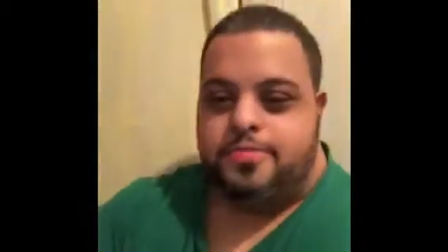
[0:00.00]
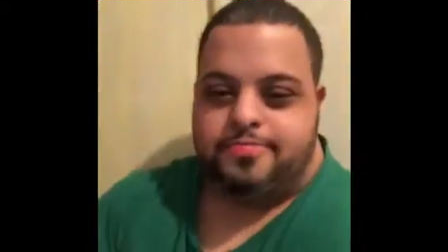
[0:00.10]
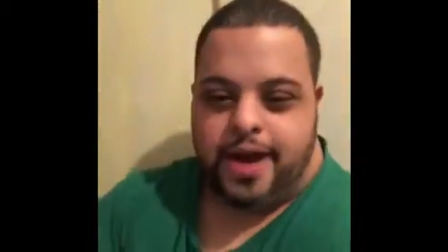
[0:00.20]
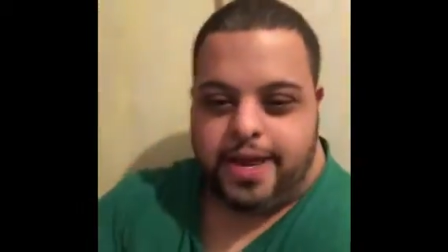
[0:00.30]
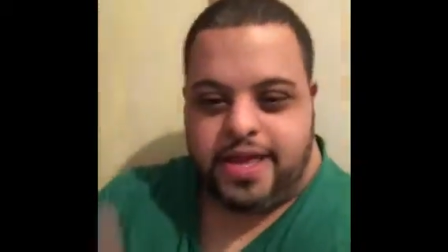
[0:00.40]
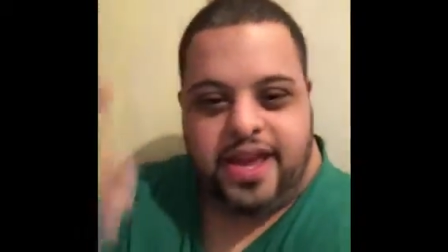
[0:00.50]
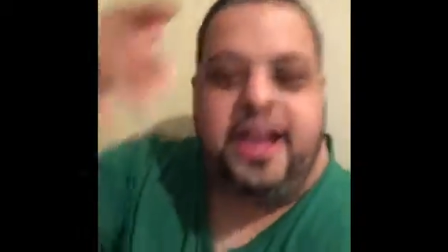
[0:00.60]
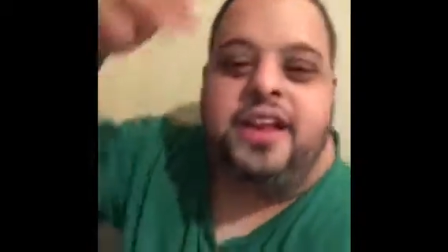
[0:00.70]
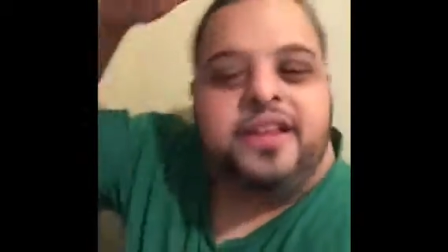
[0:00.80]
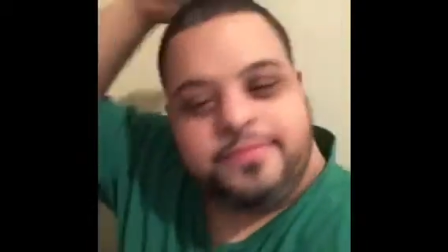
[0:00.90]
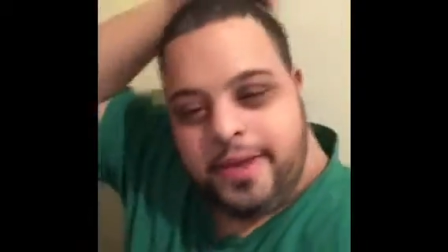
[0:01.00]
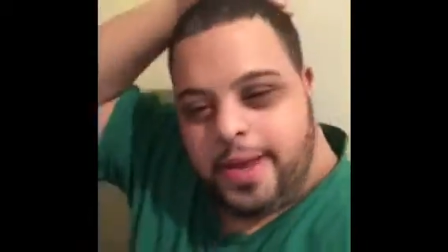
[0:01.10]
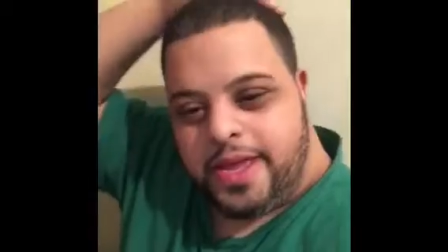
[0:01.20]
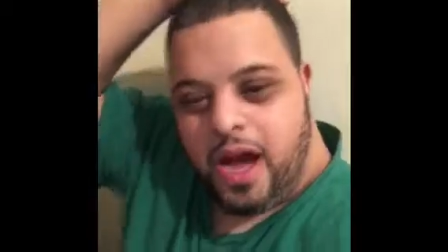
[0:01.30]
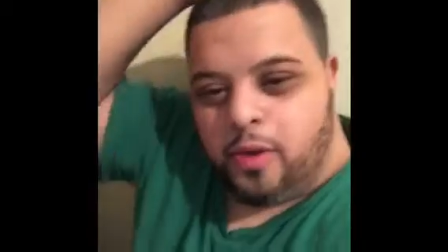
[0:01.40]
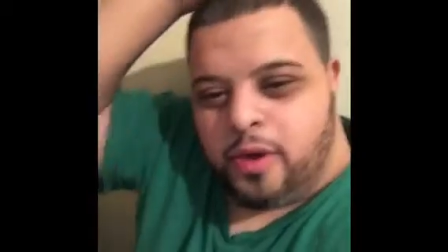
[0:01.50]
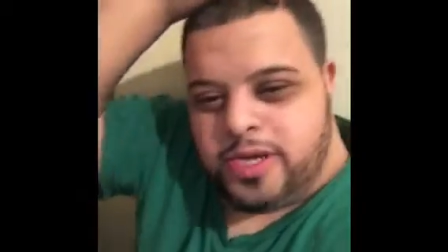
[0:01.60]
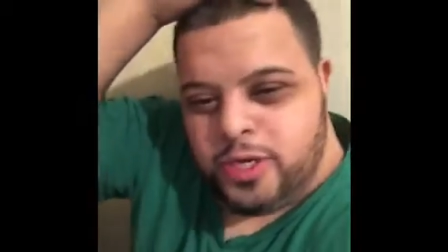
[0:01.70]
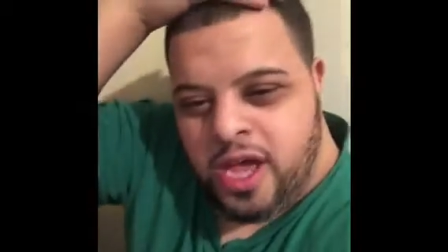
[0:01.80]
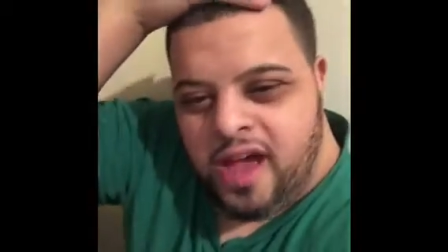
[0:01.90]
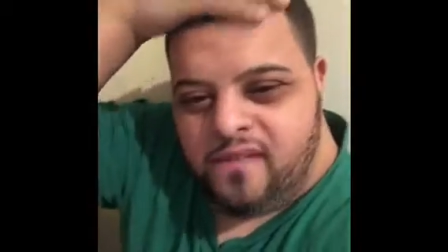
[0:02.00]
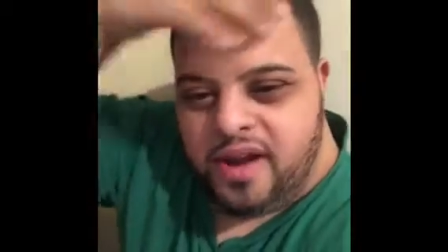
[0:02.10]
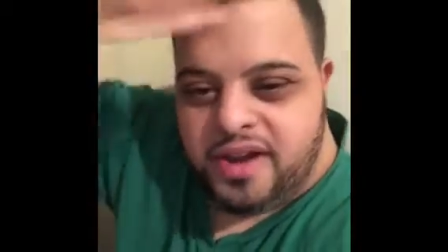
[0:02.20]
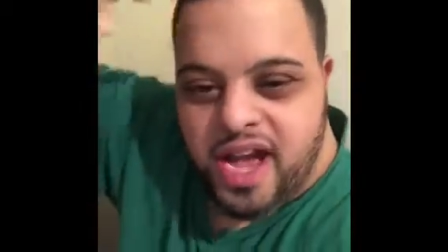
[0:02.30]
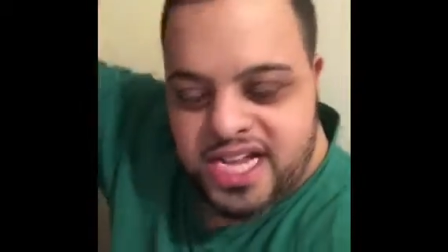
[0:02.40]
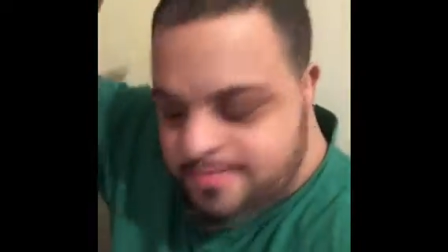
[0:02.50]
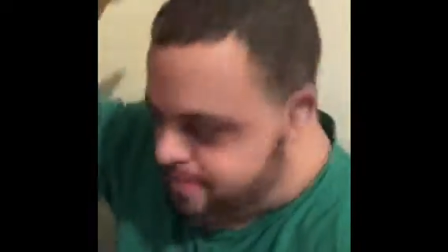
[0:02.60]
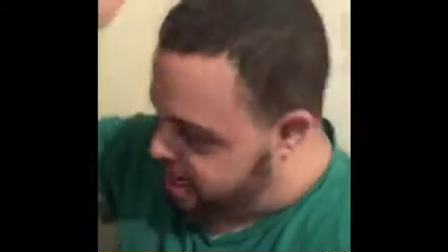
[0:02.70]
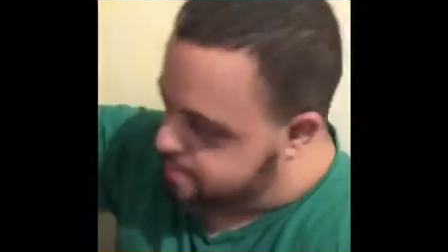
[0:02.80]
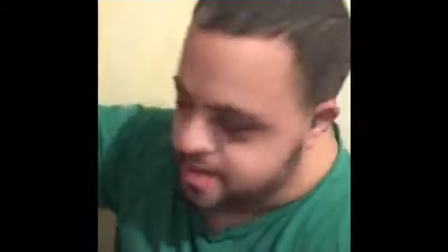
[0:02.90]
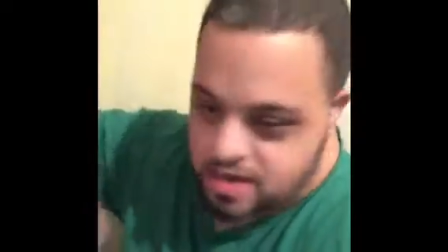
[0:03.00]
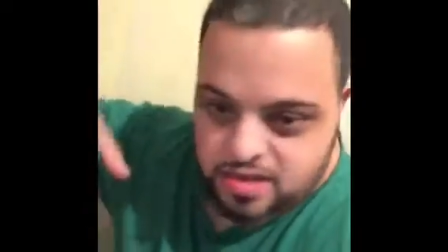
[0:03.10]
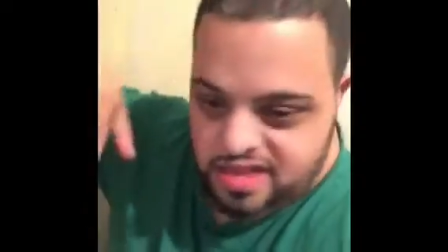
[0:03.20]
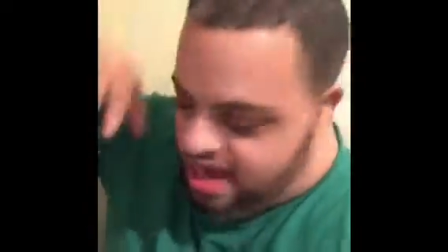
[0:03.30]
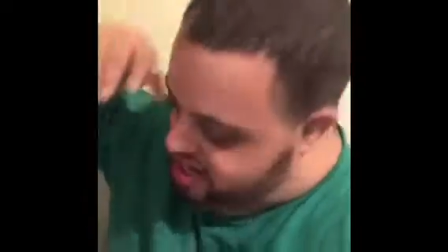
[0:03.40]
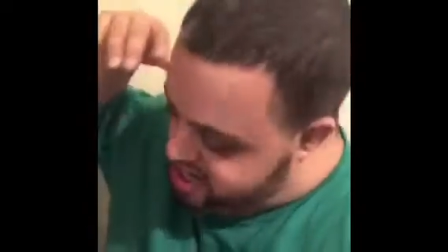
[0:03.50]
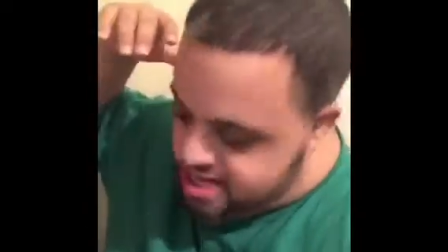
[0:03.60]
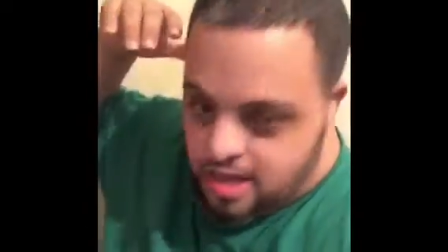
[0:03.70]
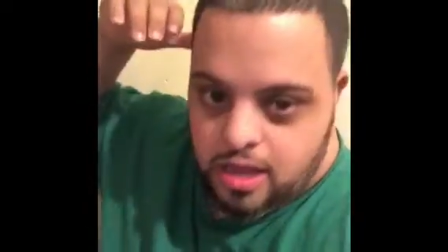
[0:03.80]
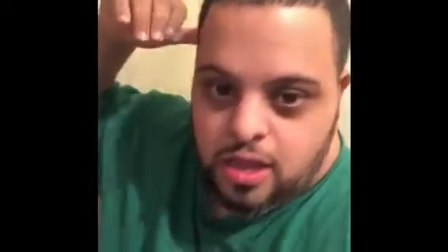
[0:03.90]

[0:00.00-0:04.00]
Maddie, I want you to have a nice baby, nice